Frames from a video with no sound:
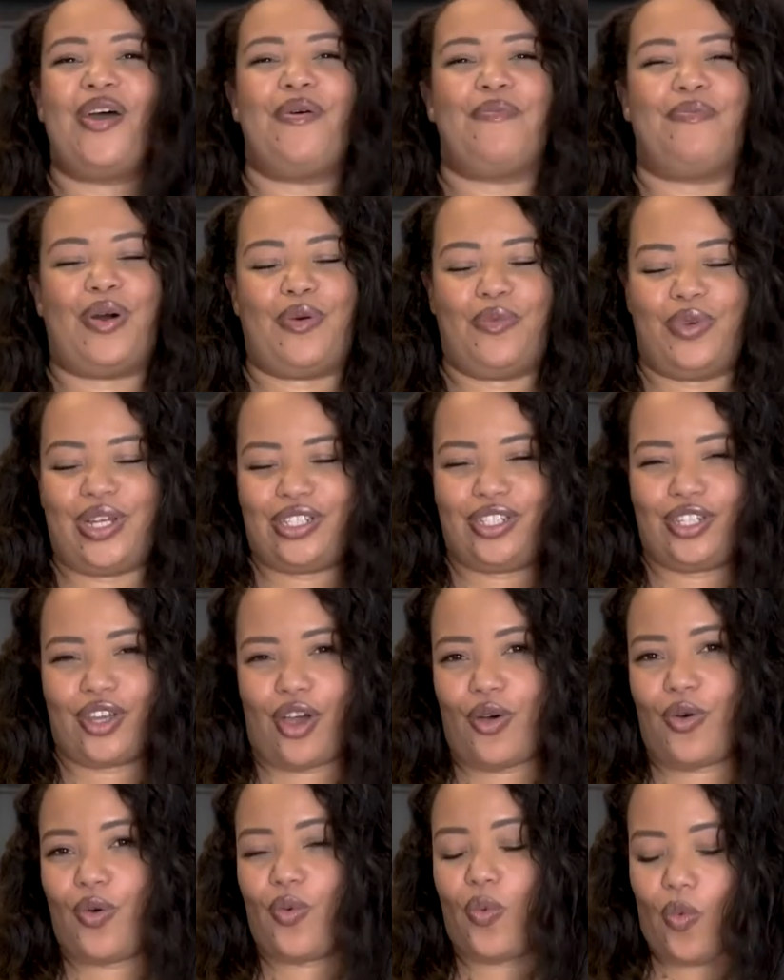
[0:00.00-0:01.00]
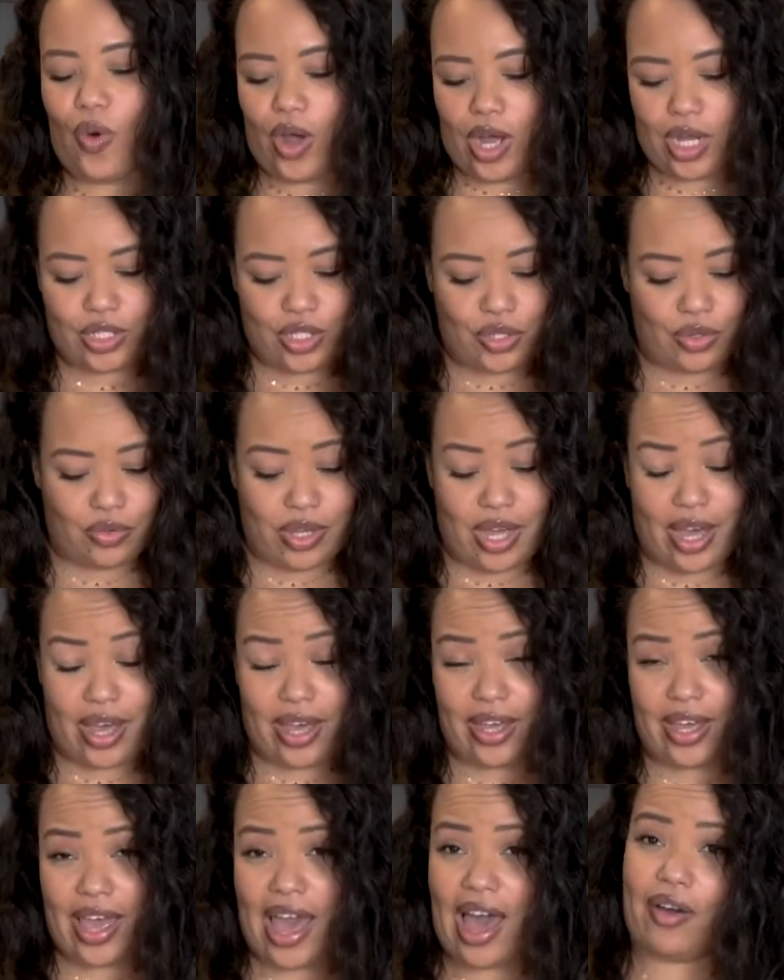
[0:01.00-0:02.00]
but we don't want to
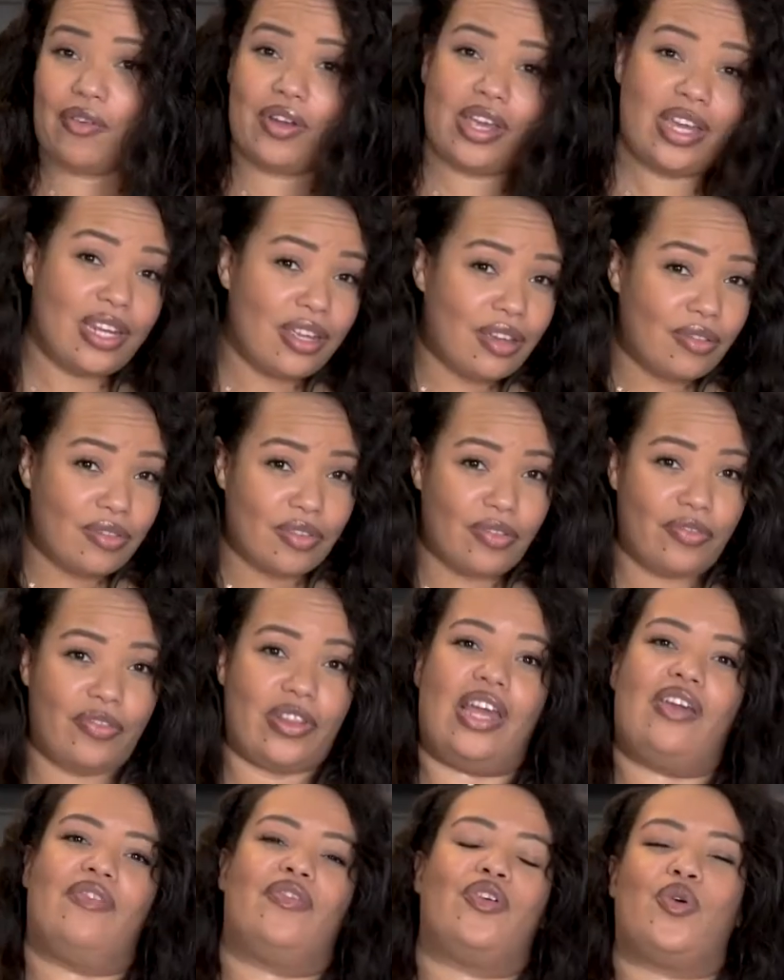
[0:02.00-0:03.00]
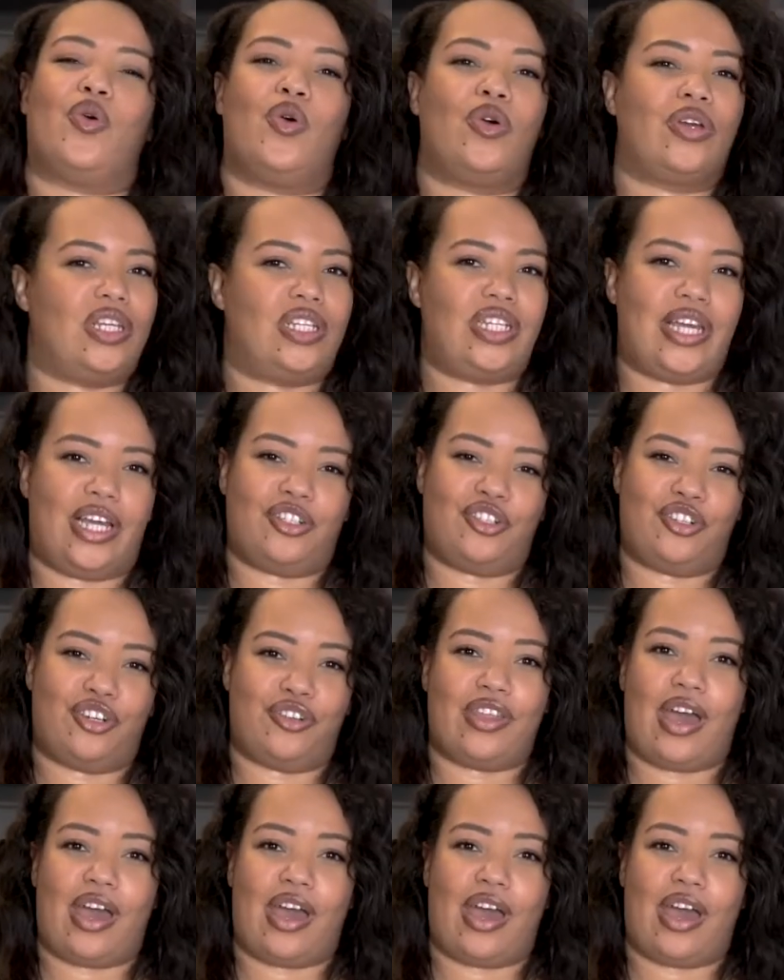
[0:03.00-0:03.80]
cut out any of the flavor or the texture